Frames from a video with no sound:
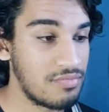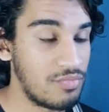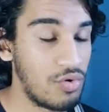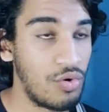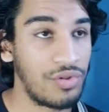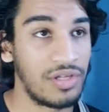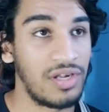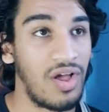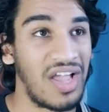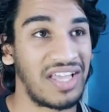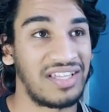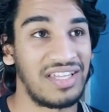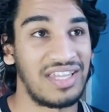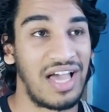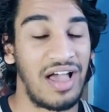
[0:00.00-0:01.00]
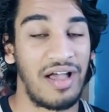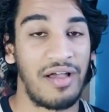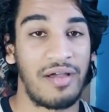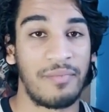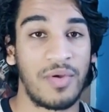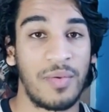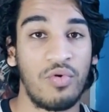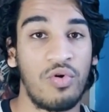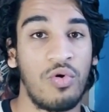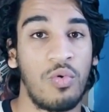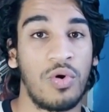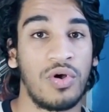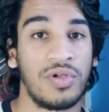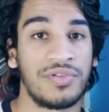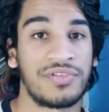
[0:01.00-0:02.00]
more than likely that Namor
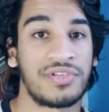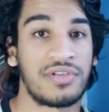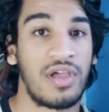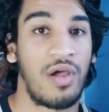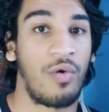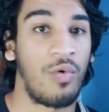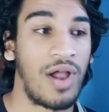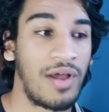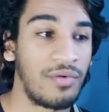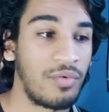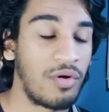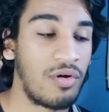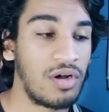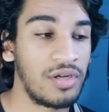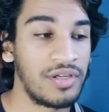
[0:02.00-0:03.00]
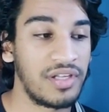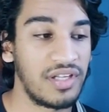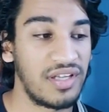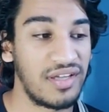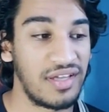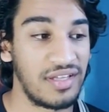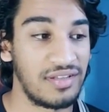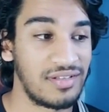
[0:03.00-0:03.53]
was around Wakanda